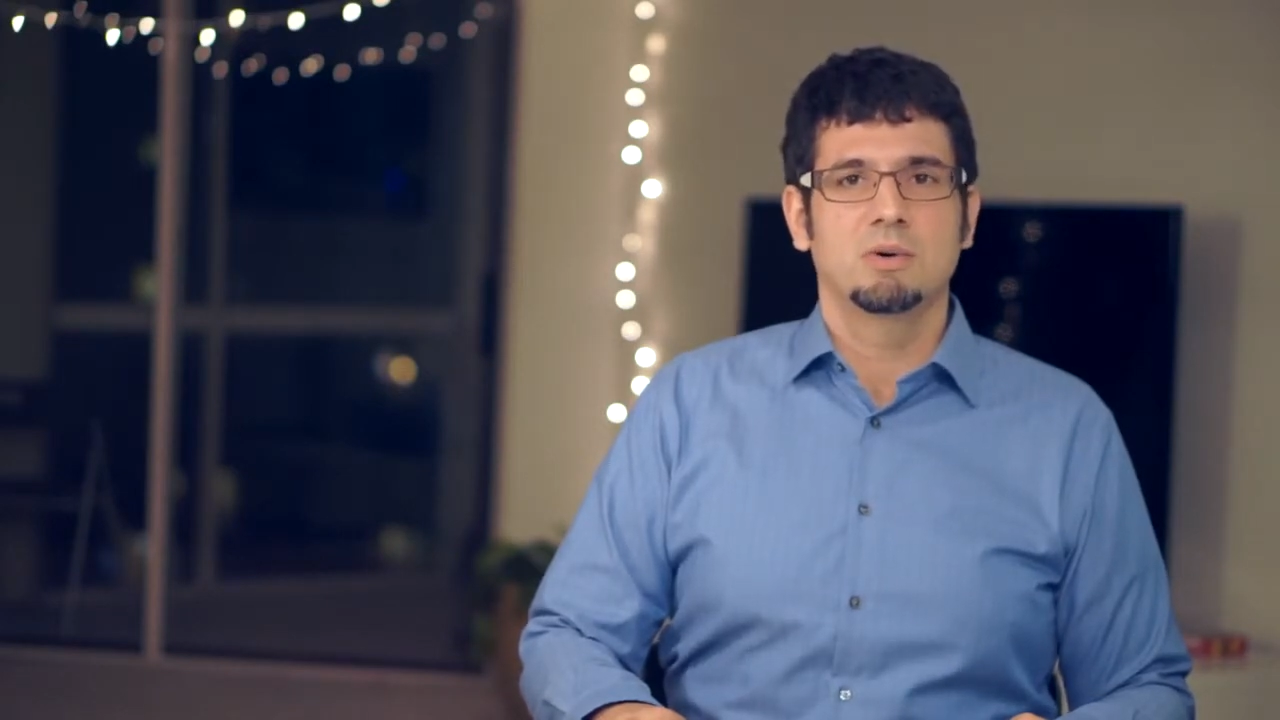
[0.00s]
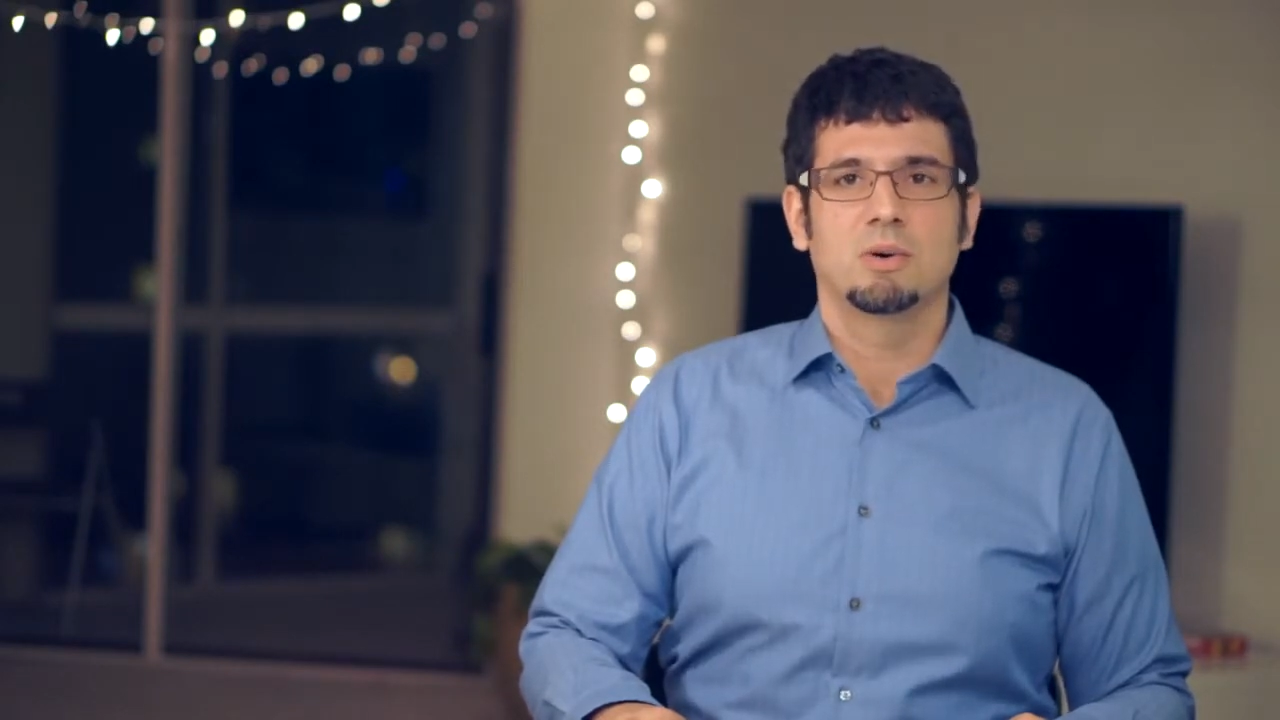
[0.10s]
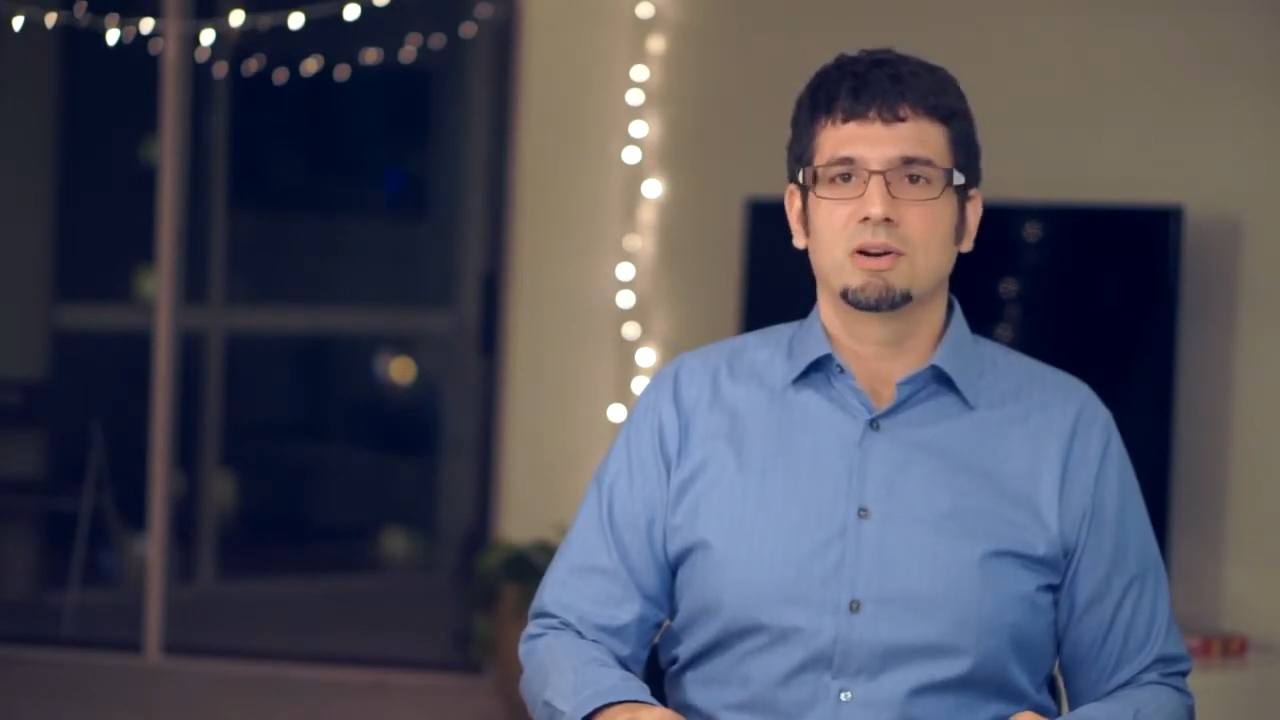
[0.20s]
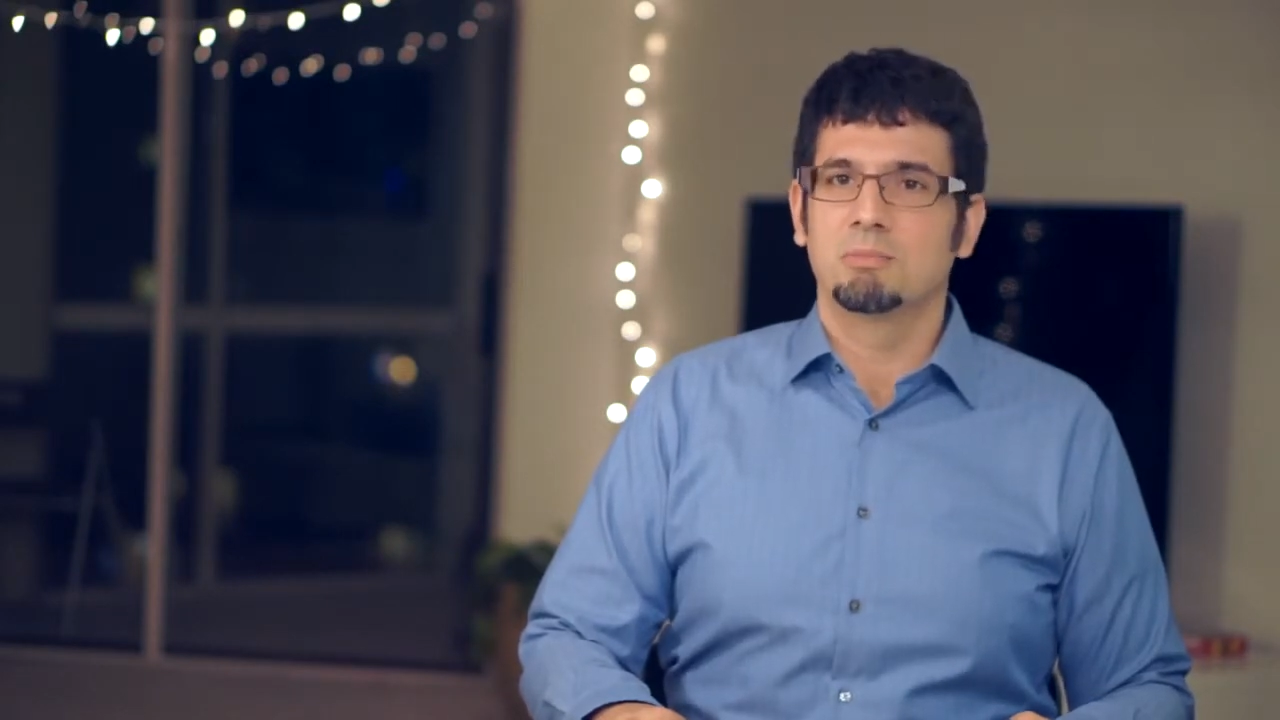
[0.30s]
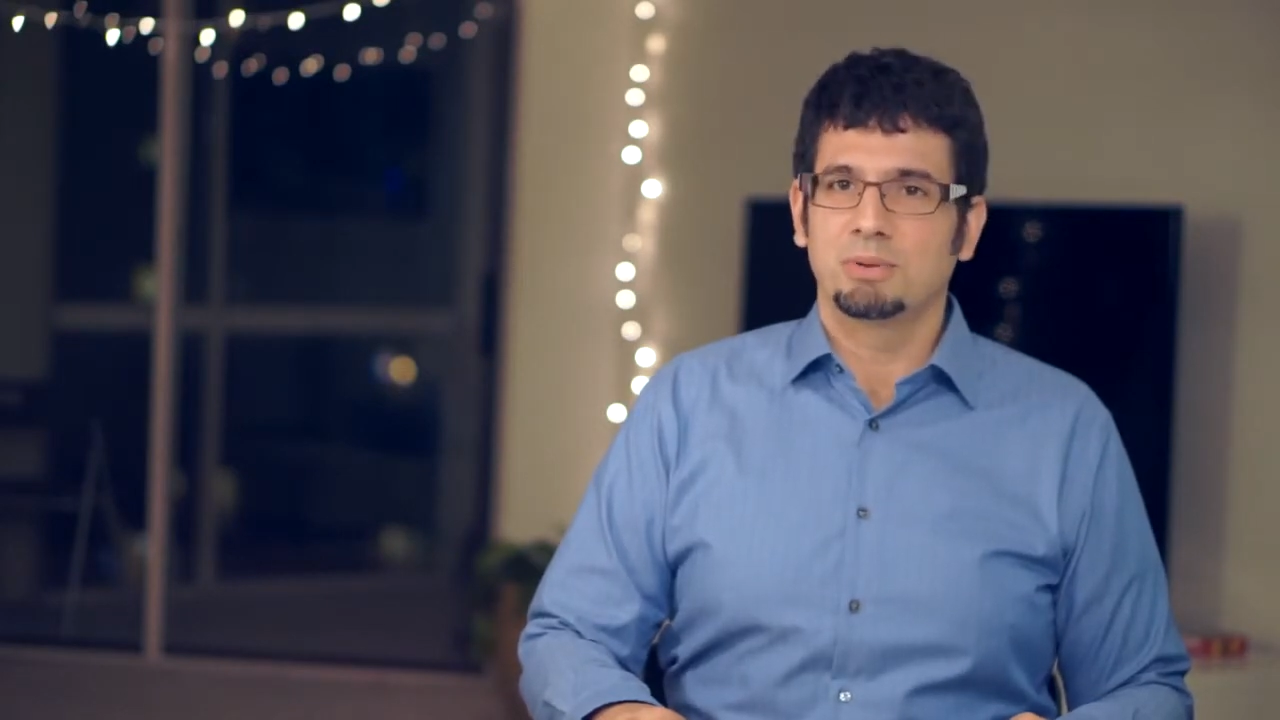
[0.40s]

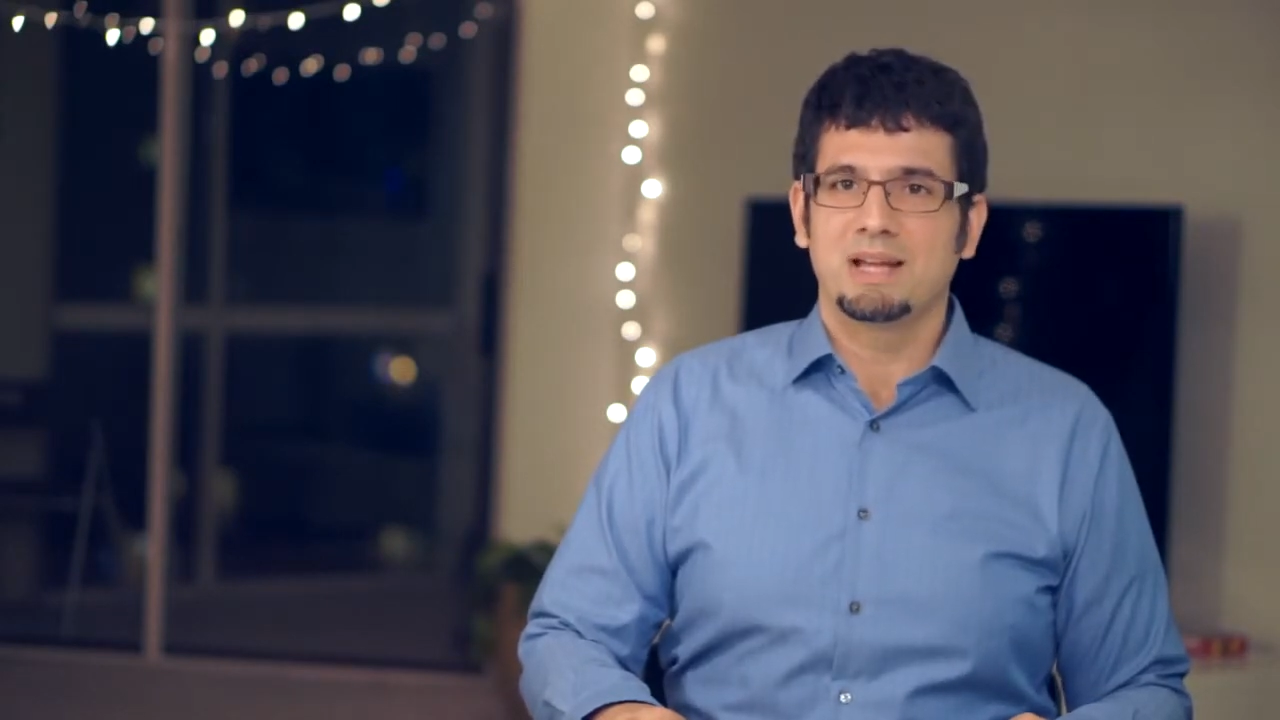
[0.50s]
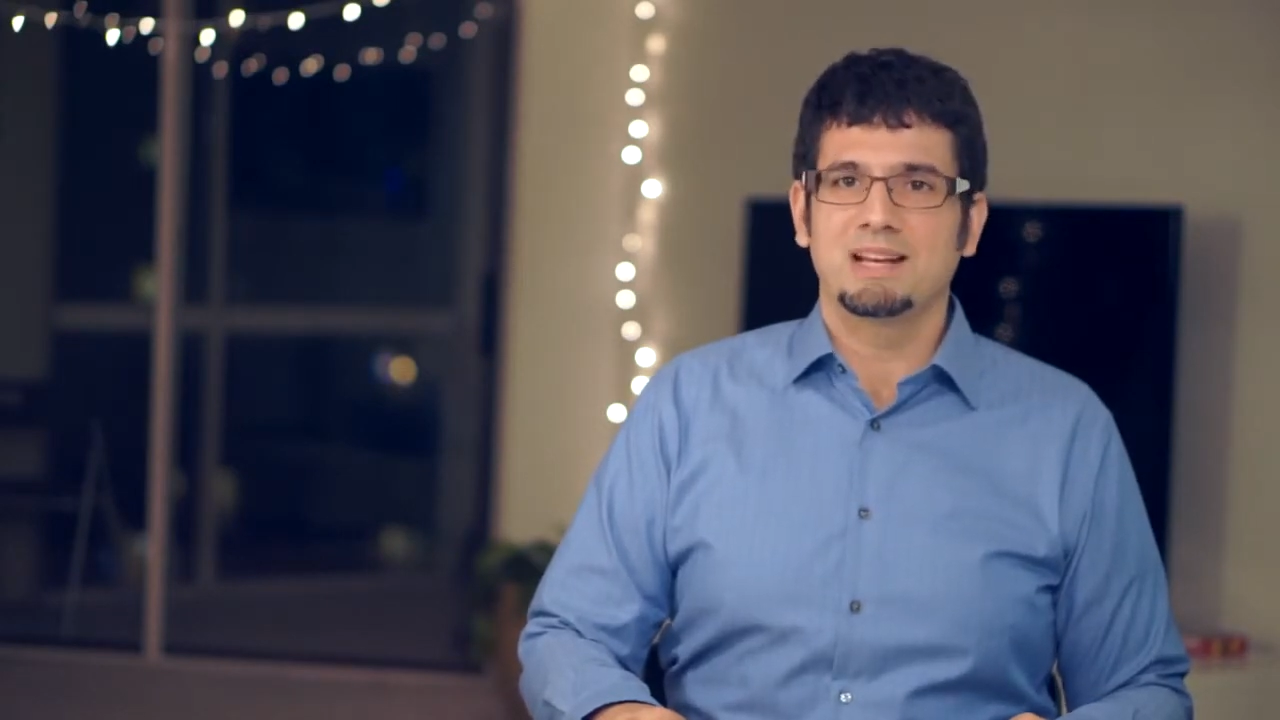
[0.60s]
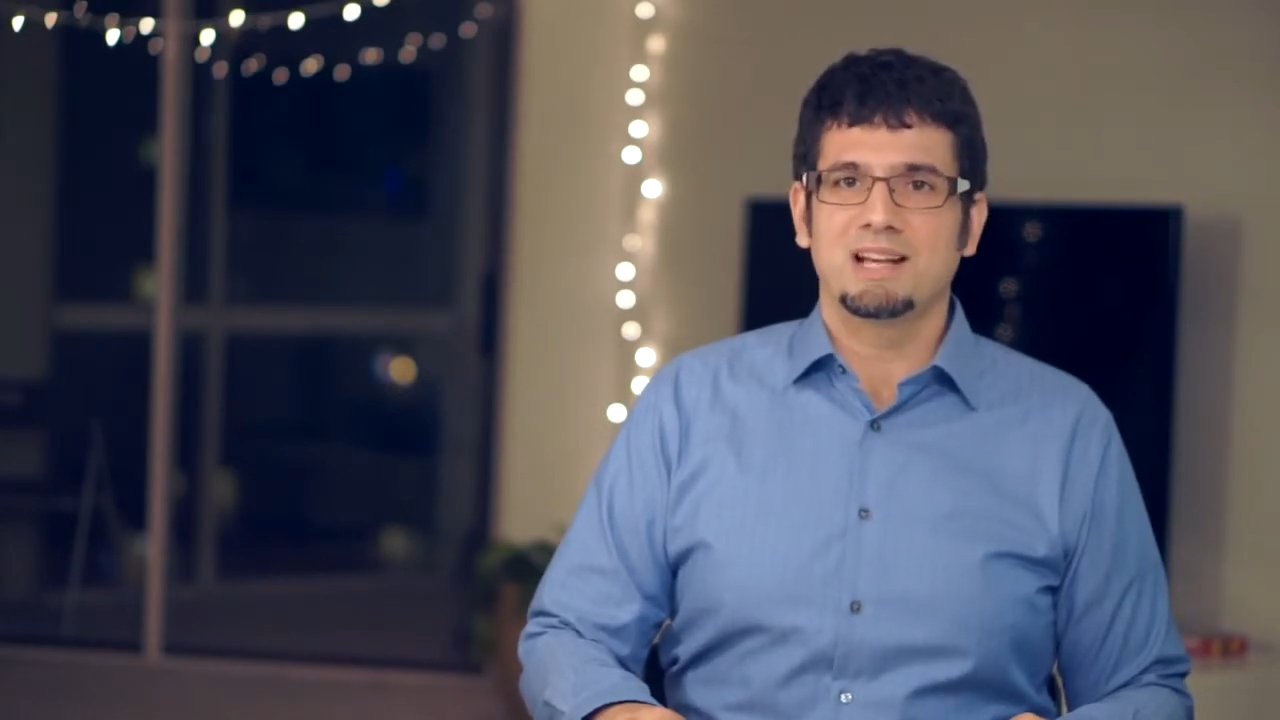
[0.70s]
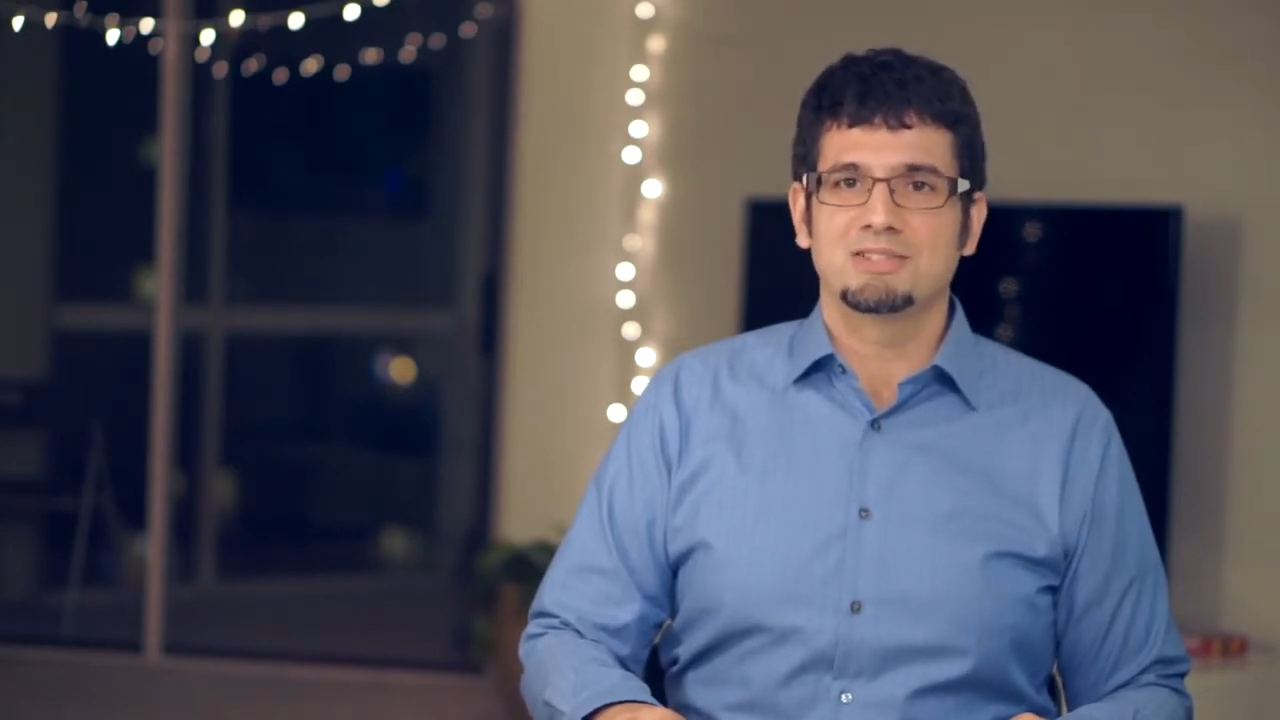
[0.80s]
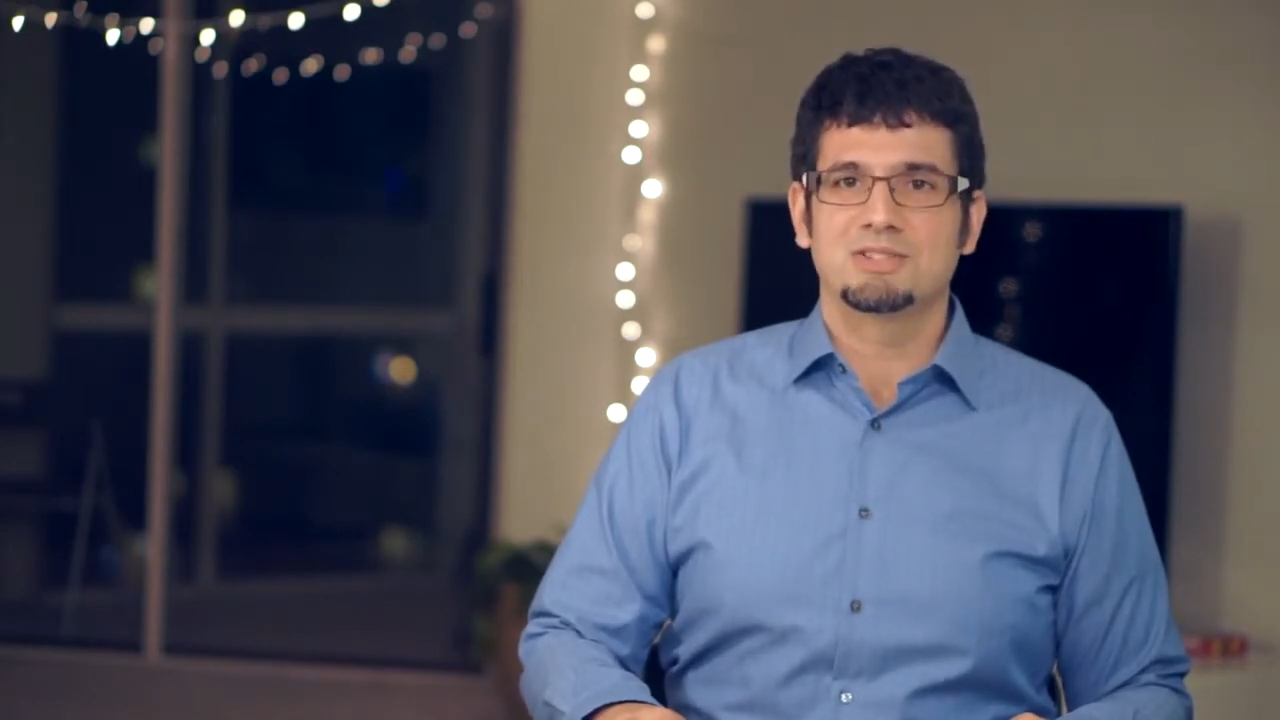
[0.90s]
or complain on